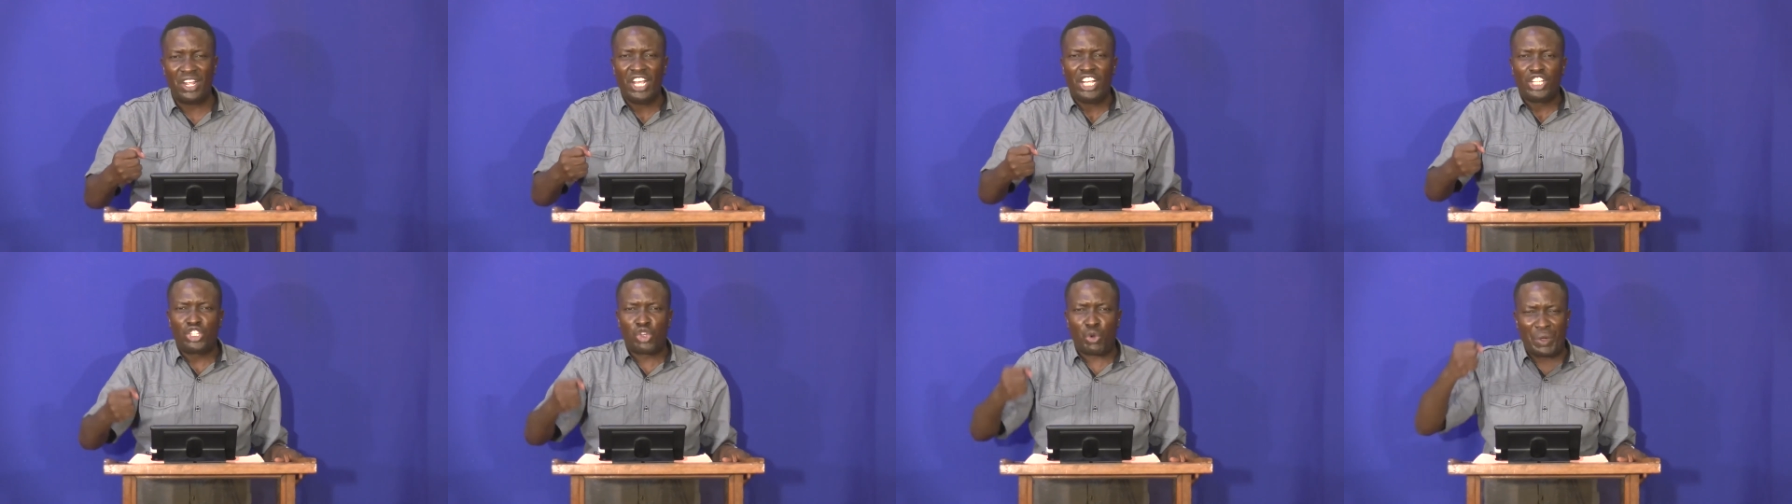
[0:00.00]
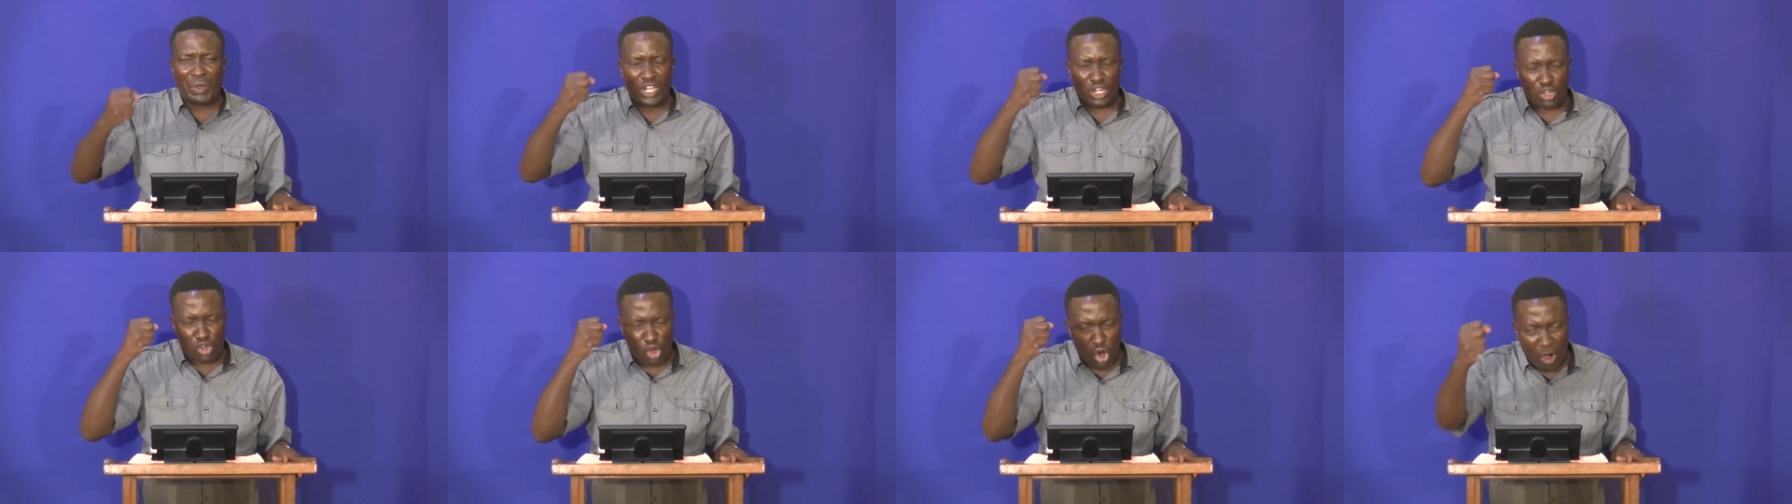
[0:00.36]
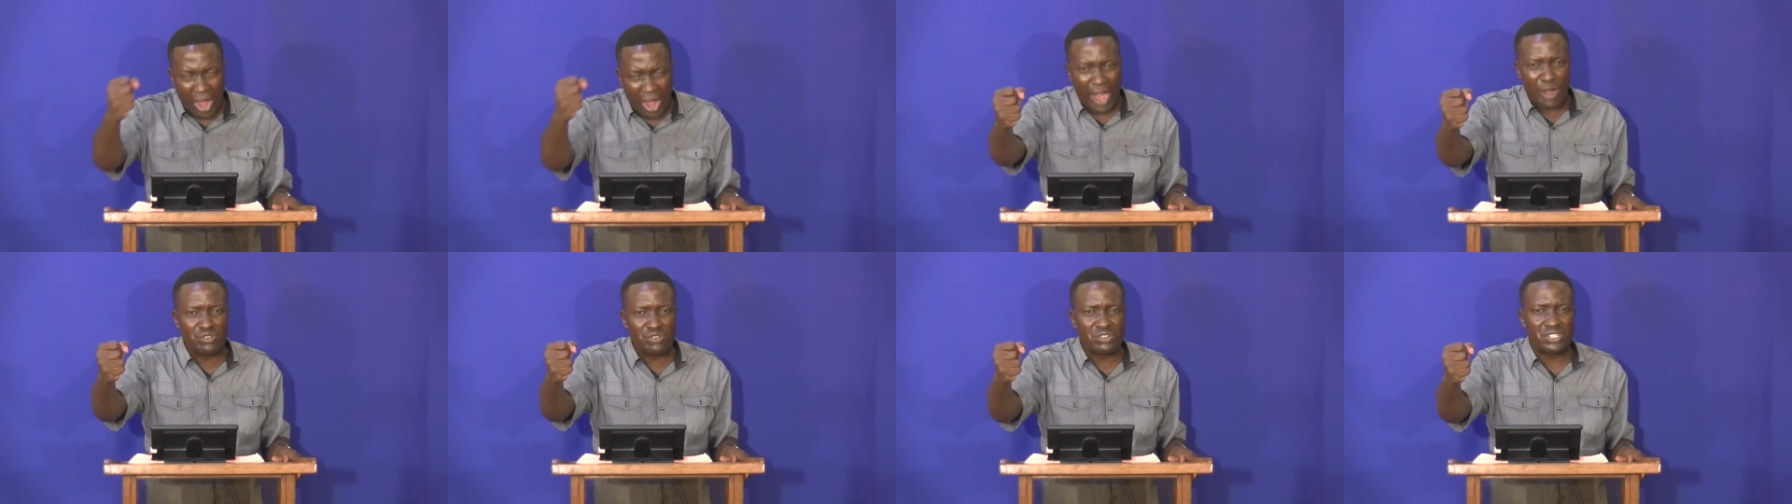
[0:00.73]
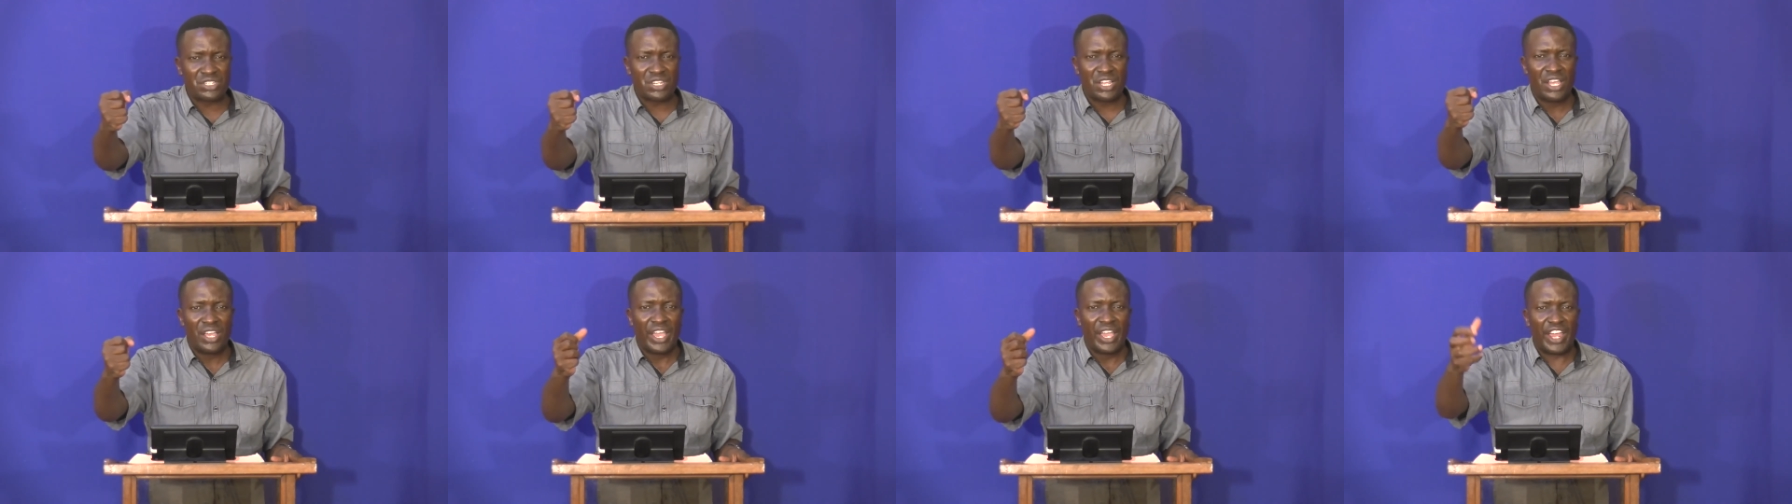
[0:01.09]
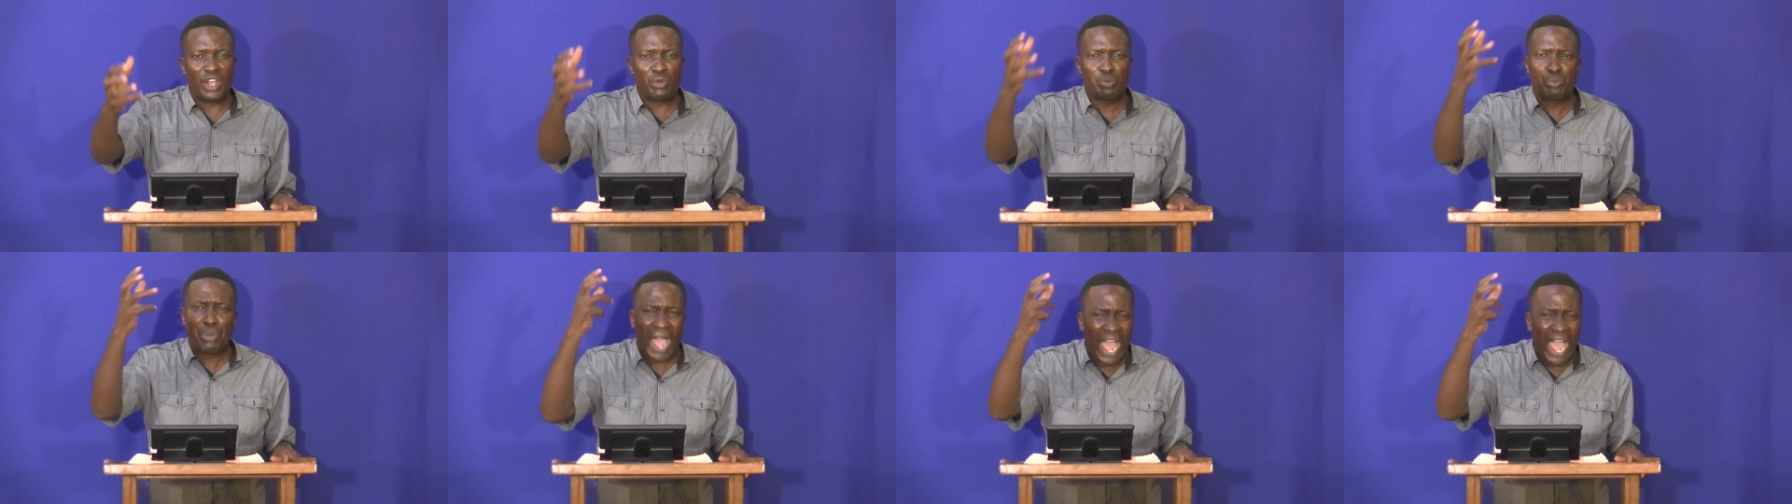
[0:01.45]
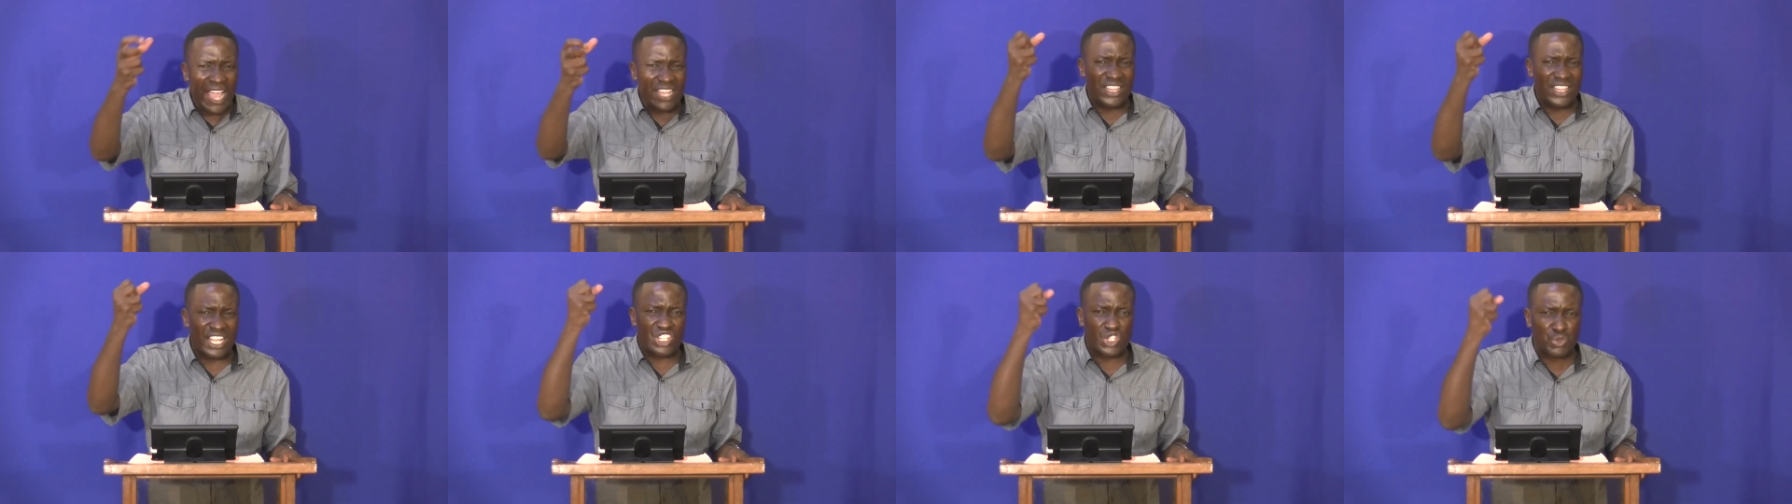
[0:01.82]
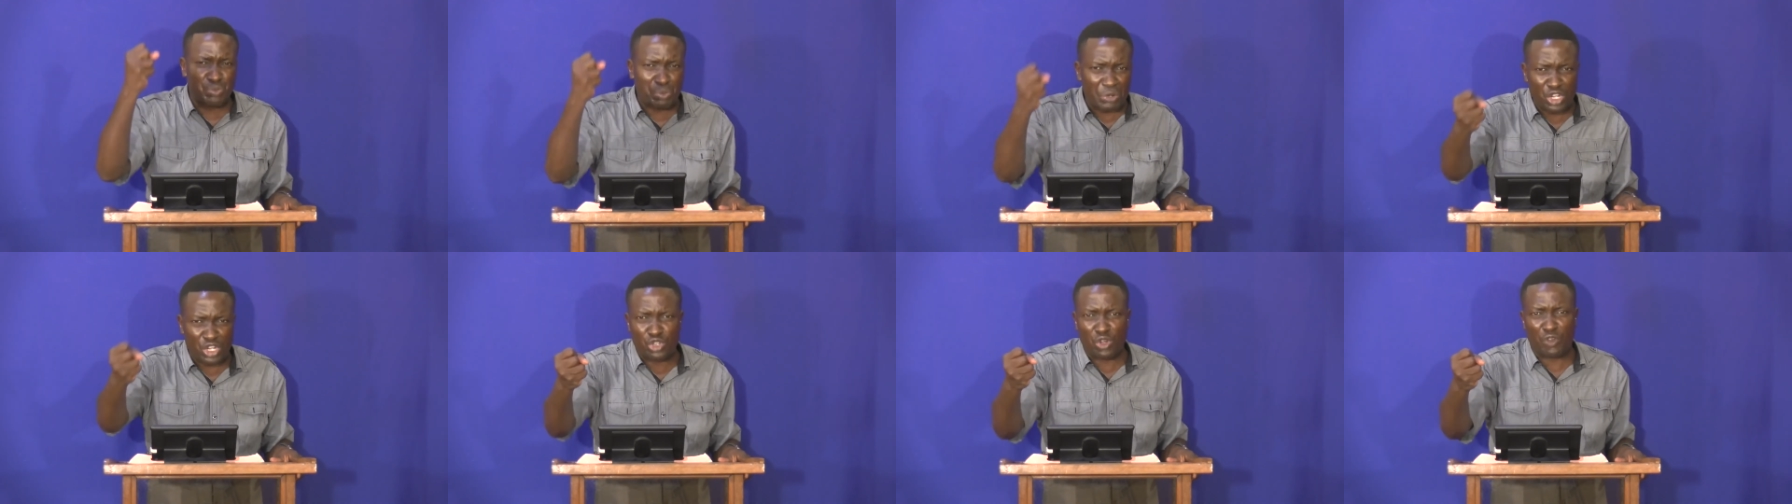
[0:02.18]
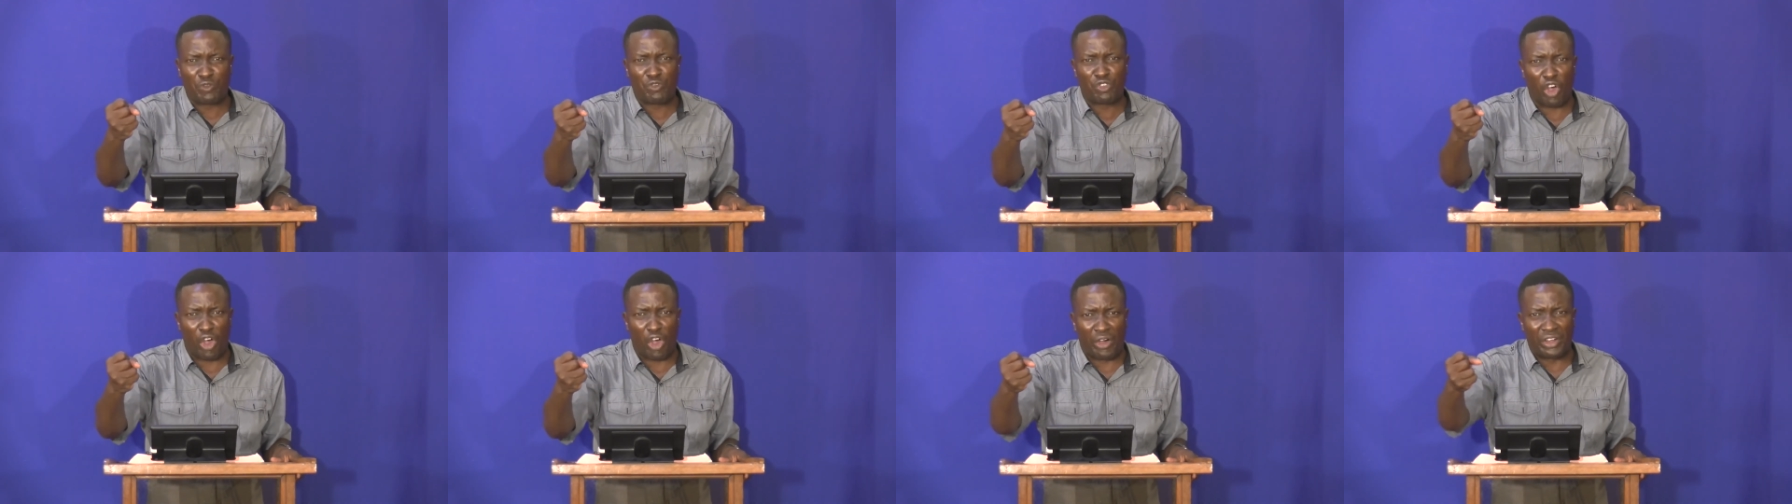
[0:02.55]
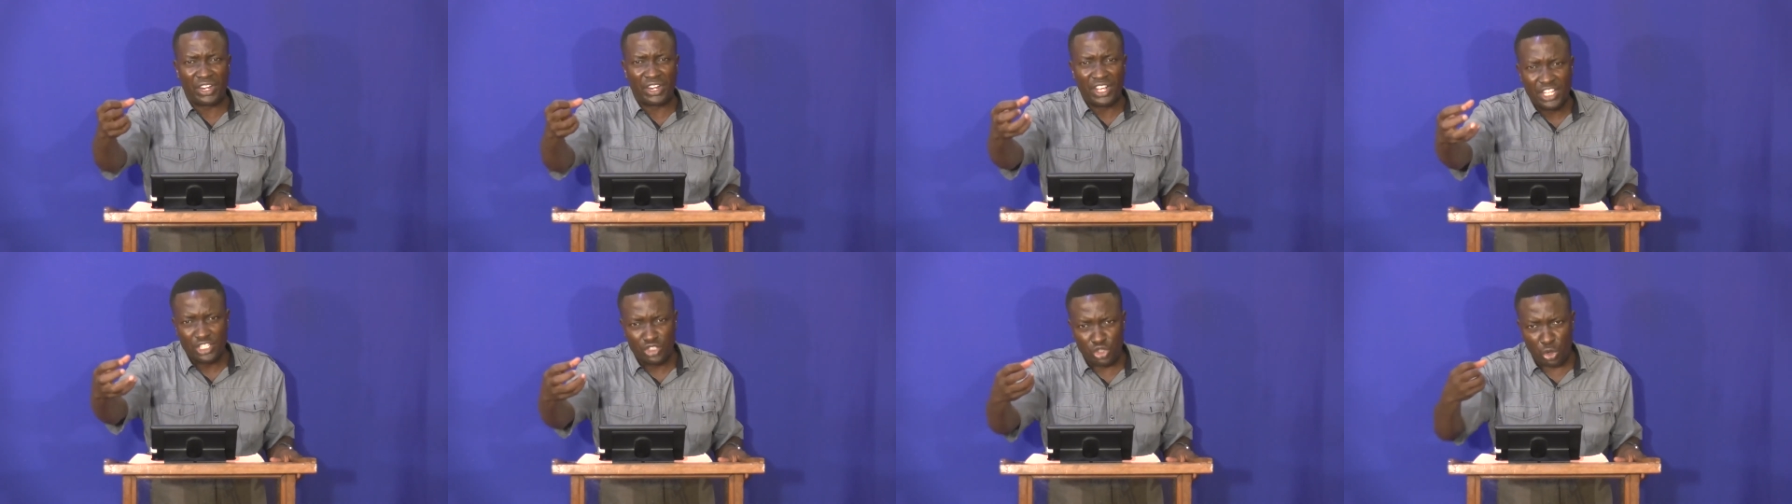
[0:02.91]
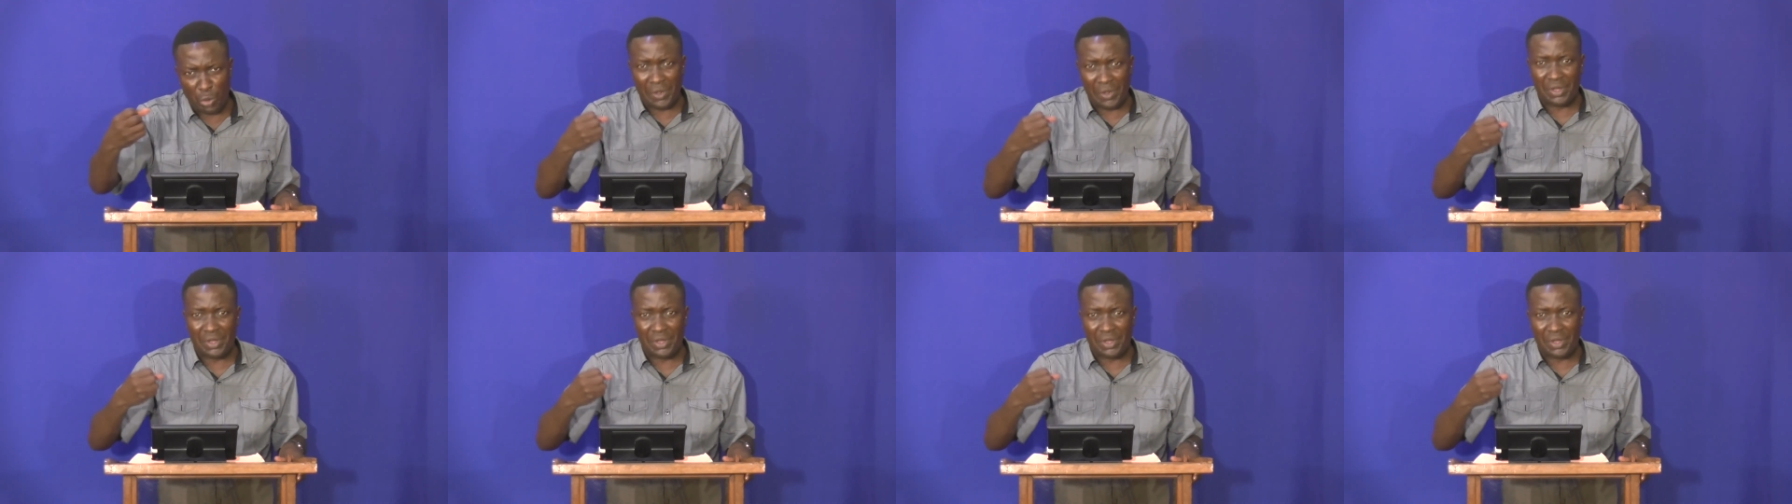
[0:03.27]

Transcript: you will go out, and by the Spirit of God, you will